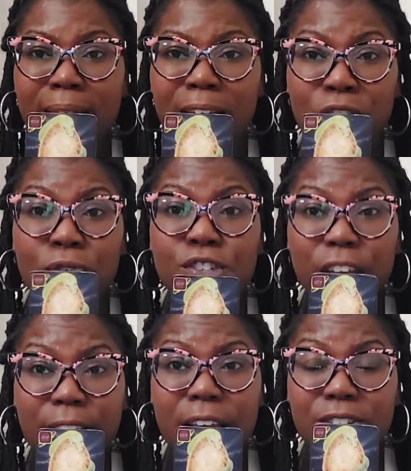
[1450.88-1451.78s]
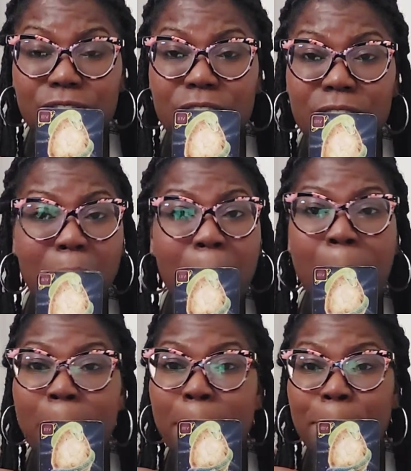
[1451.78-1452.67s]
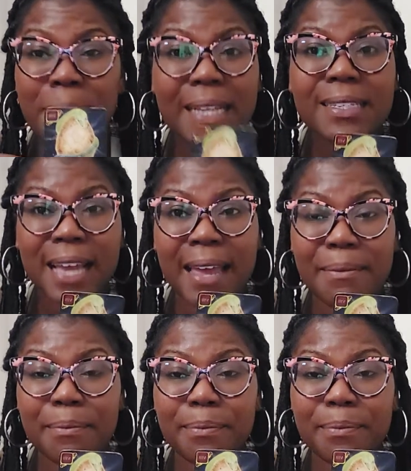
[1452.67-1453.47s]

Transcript: You've changed. Big time.